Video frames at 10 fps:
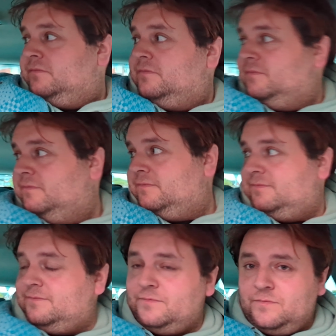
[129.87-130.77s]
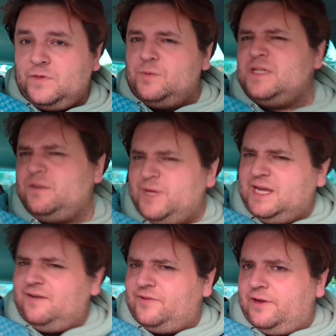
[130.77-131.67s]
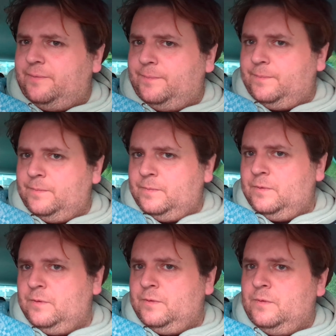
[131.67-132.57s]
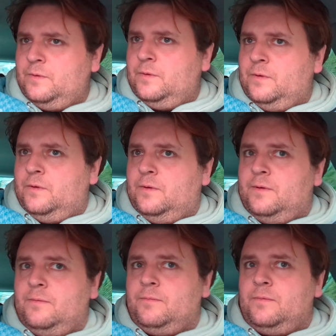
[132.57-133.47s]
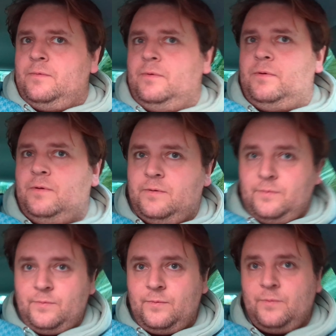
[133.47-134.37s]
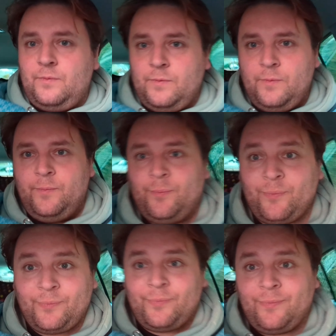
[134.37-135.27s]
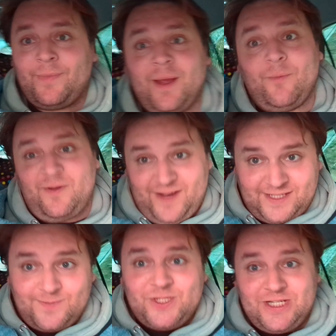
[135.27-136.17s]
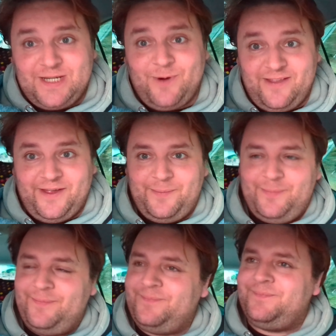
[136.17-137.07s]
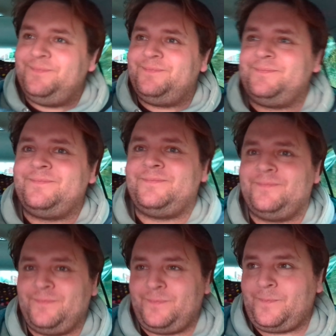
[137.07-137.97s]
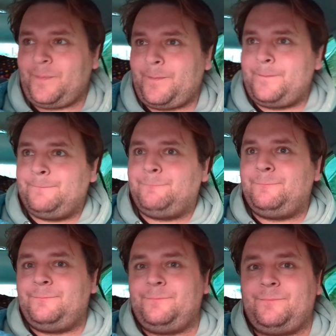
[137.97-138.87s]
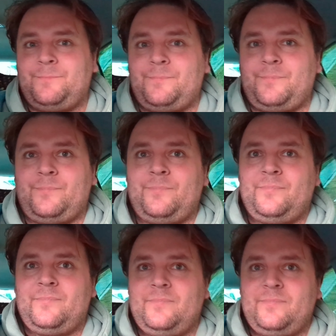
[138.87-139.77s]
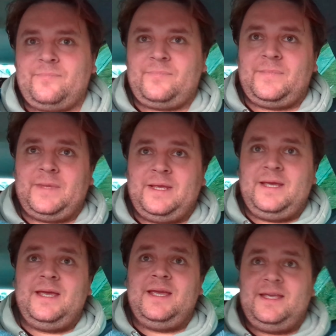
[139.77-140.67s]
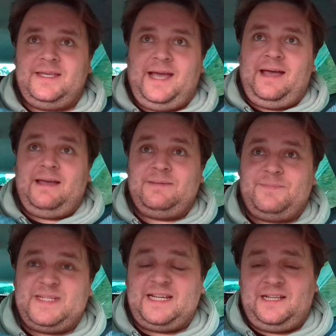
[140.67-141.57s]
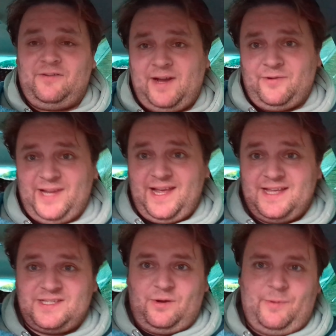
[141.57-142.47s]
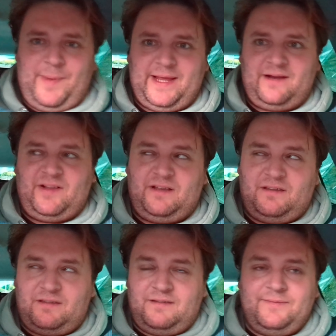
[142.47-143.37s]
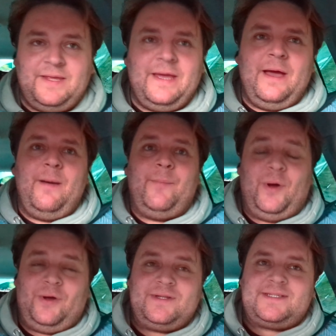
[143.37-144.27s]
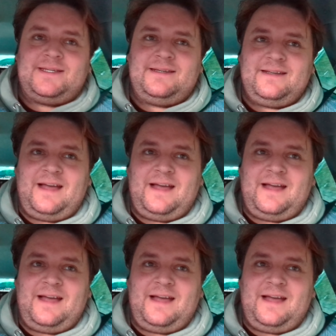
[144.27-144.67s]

What? Or was it the week after? I'm not sure. Mind you, we've had some pretty shitty weather. We've had some so shitty weather. It's actually um, stopped a lot of car boot sales. Yeah, uh, particularly around here, so I'm yeah. a bit kind of like, Ugh. But...